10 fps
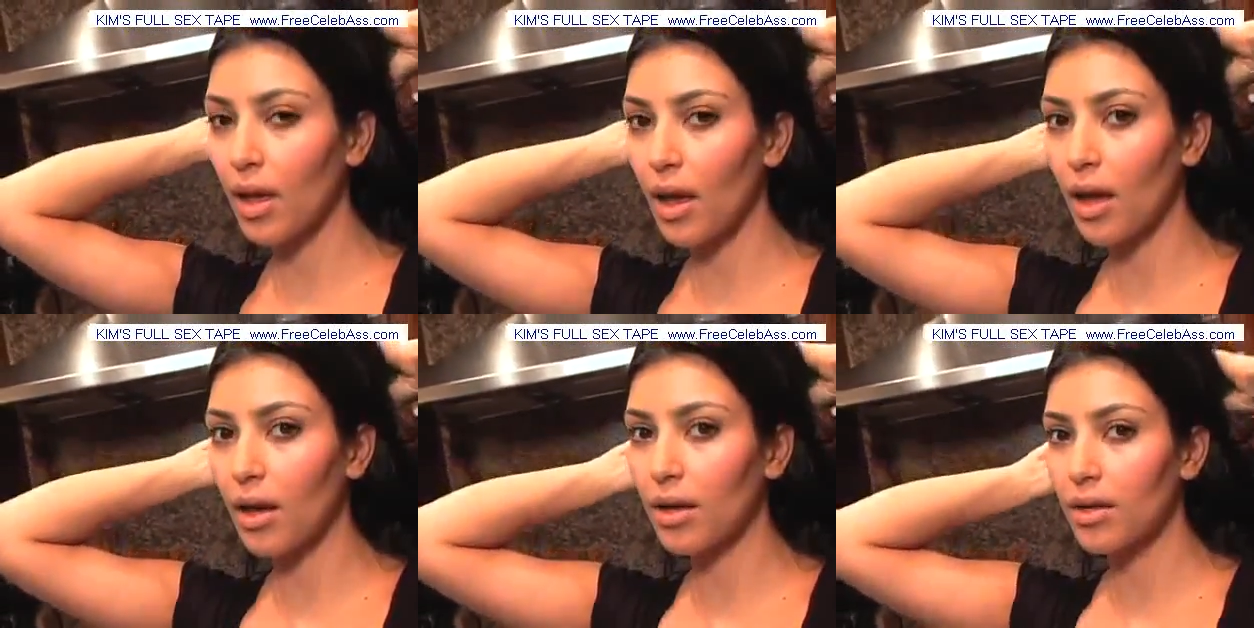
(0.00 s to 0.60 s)
Yeah,
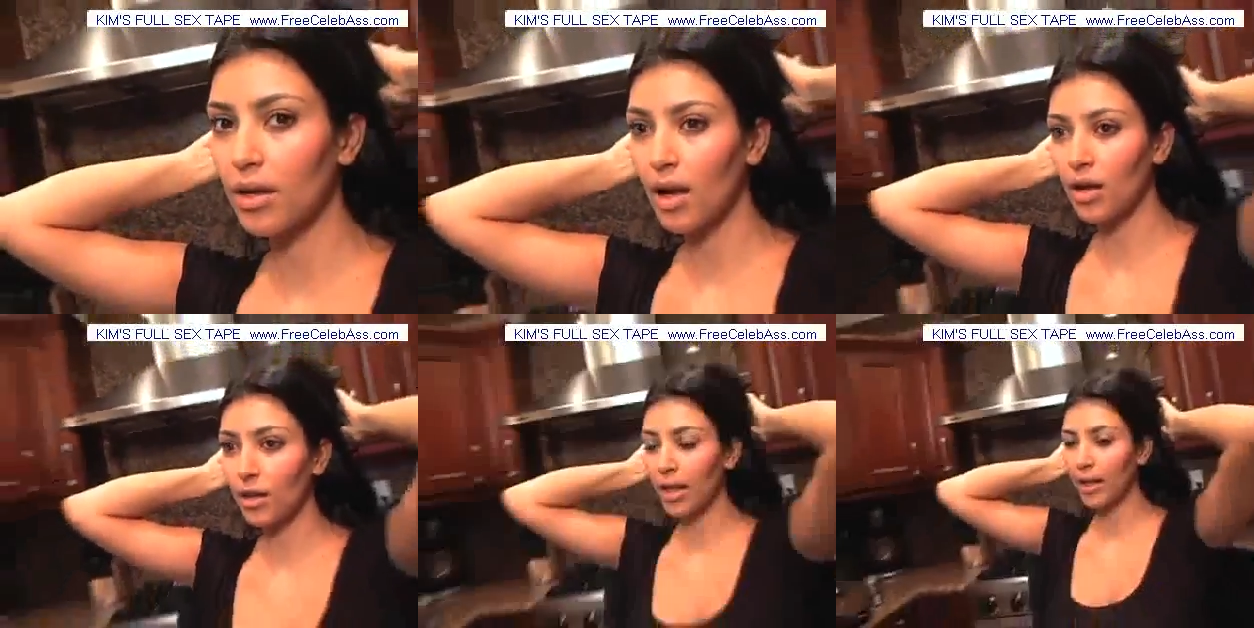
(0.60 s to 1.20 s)

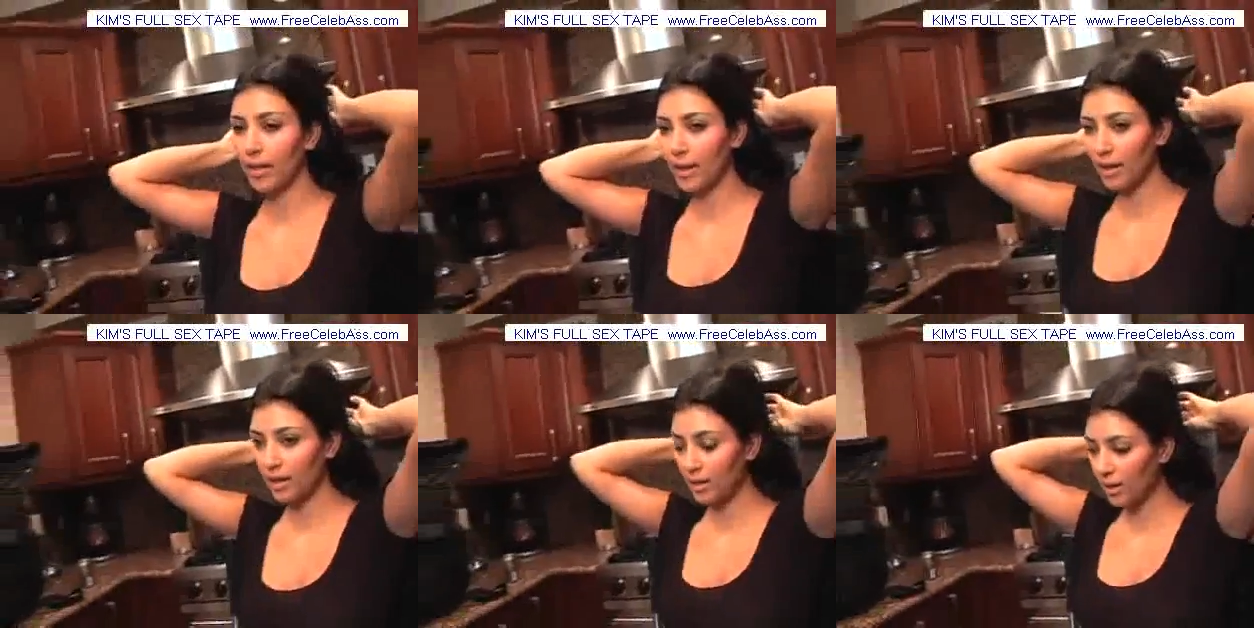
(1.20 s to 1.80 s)
or like
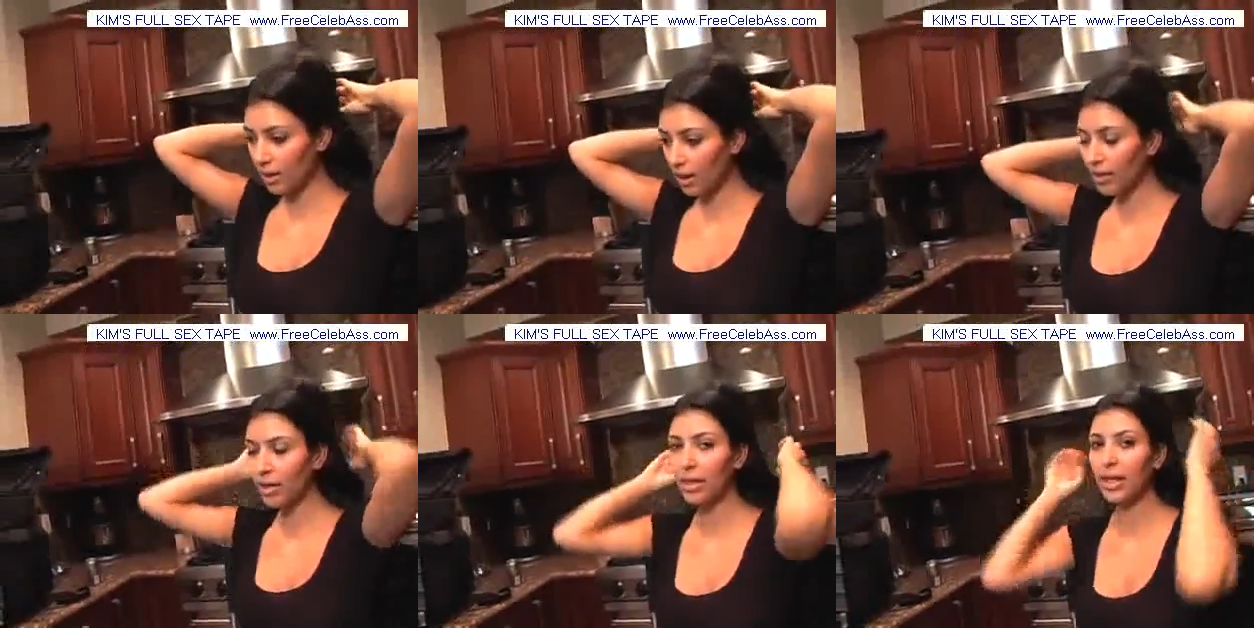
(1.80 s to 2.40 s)

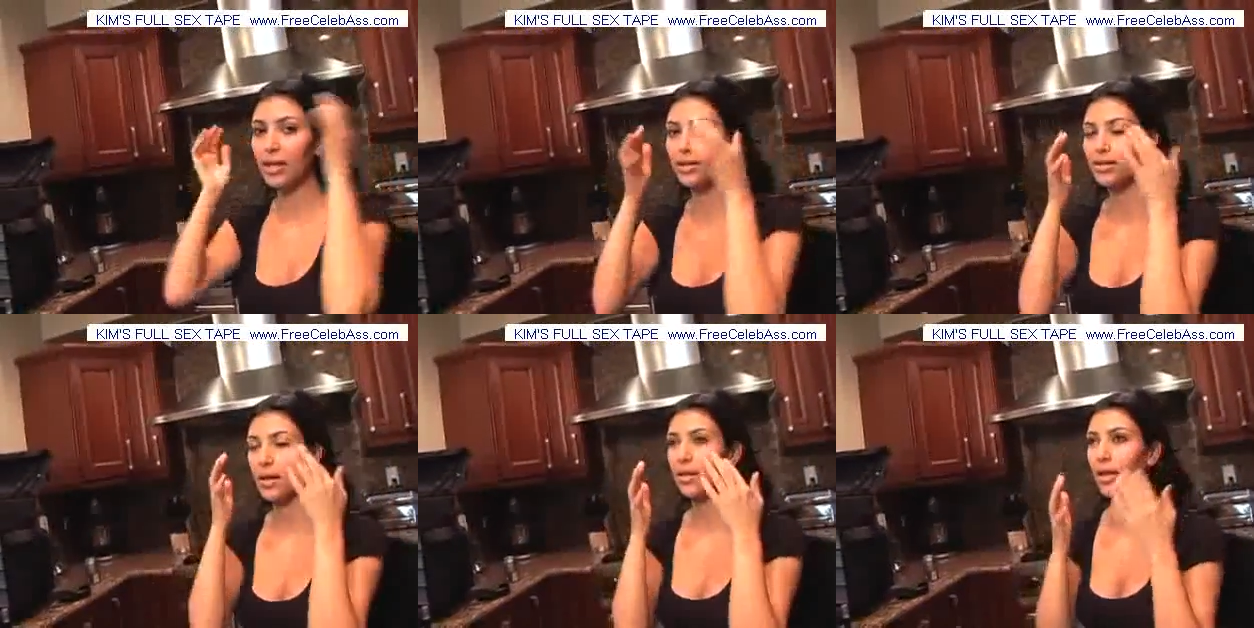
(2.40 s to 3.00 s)
on the lid,
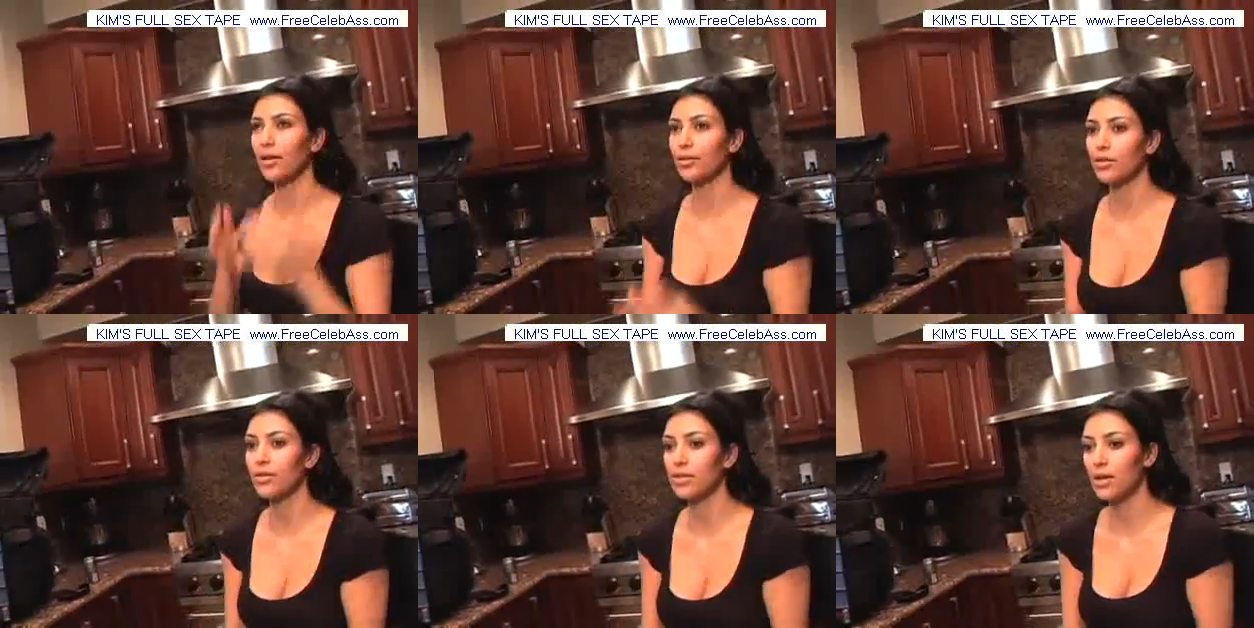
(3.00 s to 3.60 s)
it's like lighter,
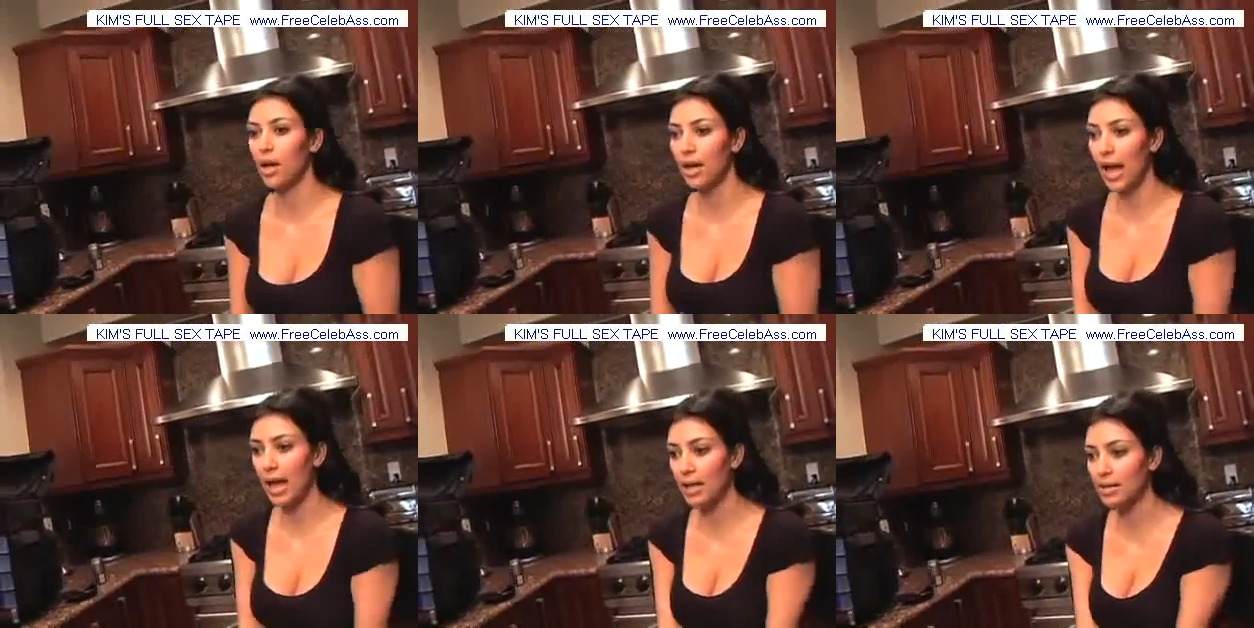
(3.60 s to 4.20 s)
so it's not
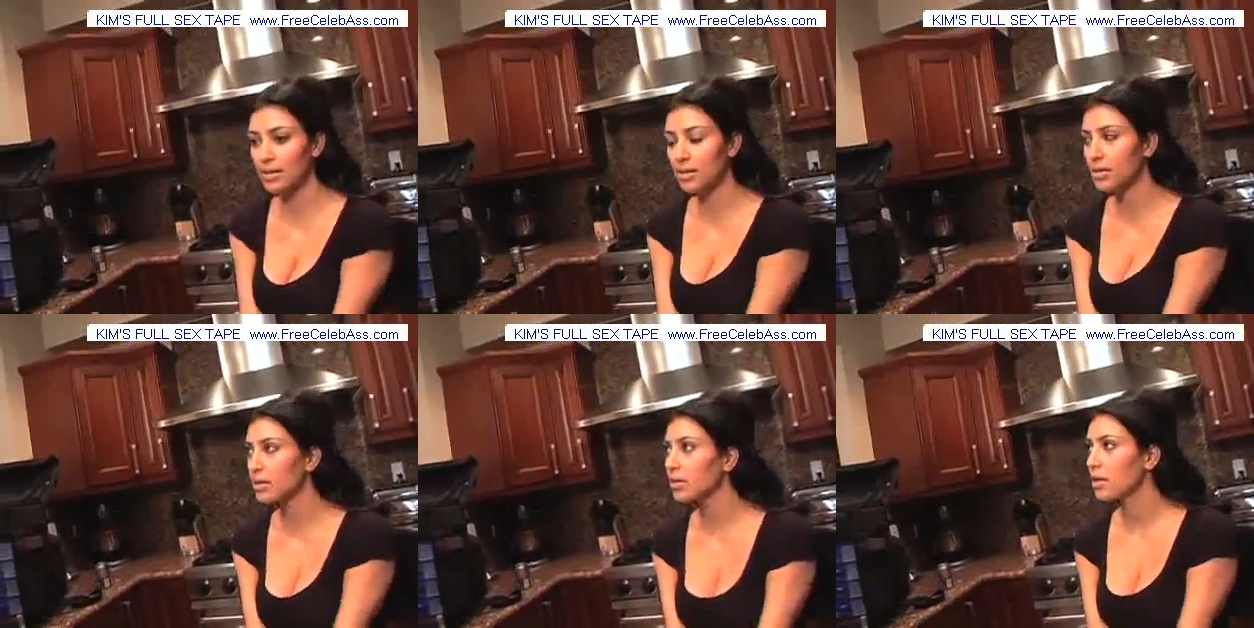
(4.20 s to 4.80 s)
as
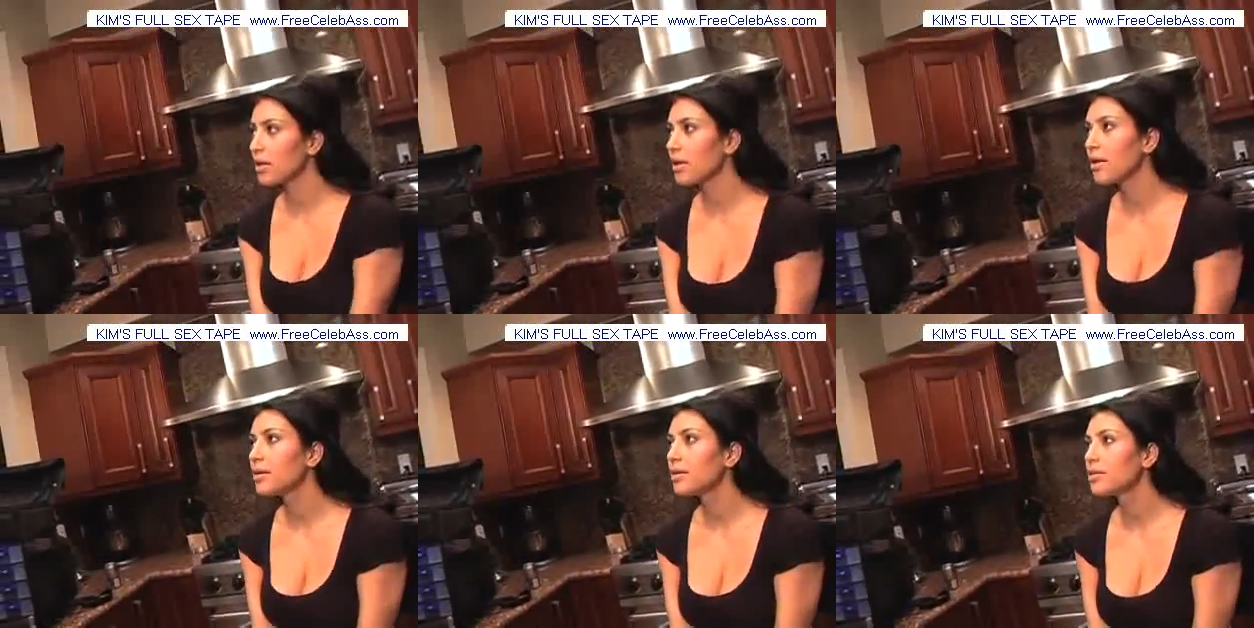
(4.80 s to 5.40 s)

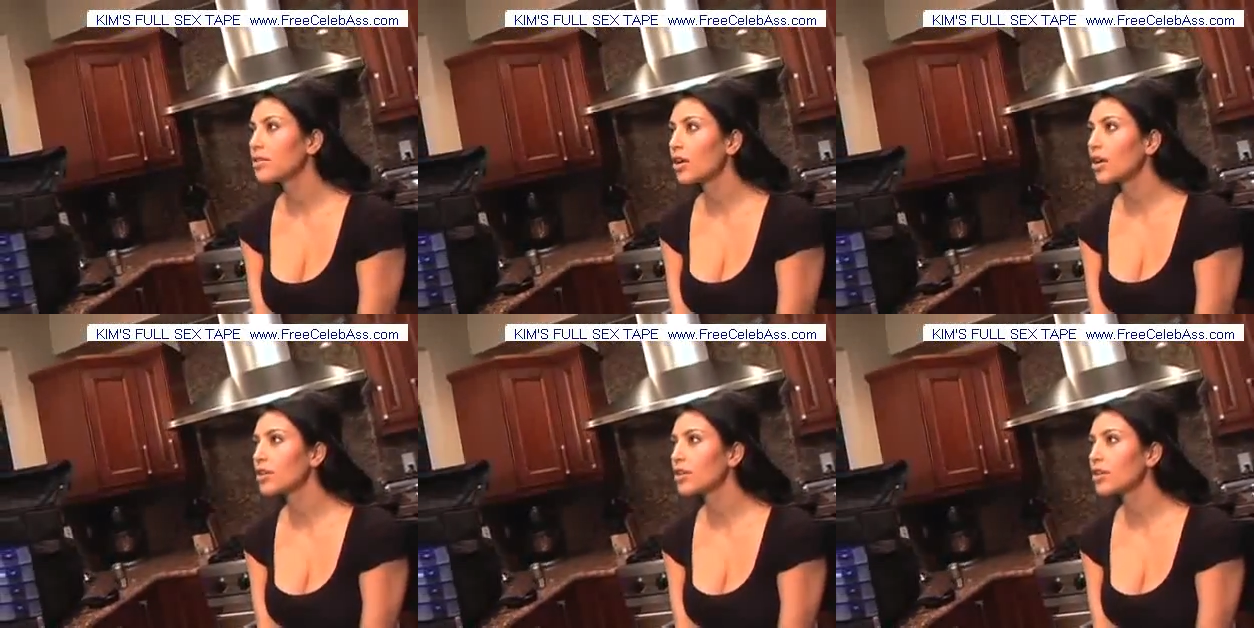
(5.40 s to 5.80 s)
dark.